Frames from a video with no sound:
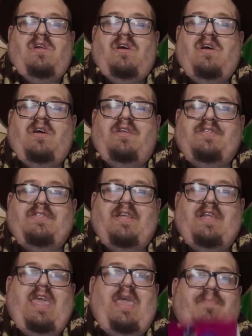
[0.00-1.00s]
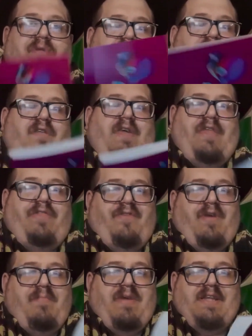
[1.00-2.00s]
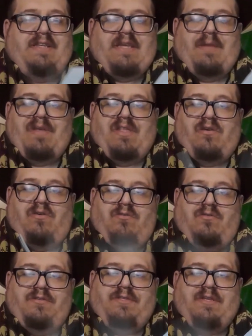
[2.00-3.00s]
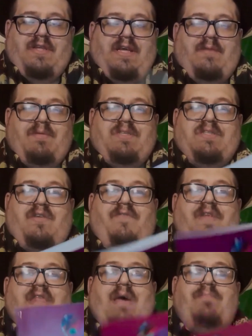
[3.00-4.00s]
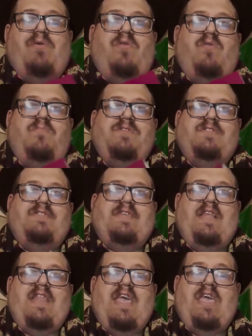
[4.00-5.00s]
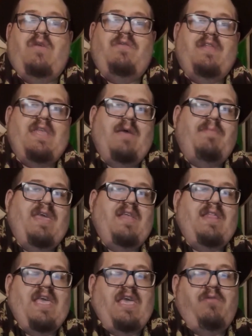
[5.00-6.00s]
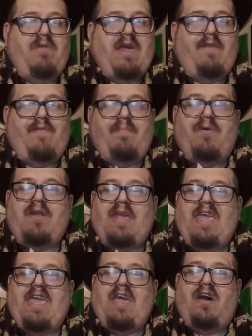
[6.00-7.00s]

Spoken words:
Just going to keep it under like 3 minutes, I've been told. So I'm just going to read that poem and just say thank you to Debbie and thank you to everybody.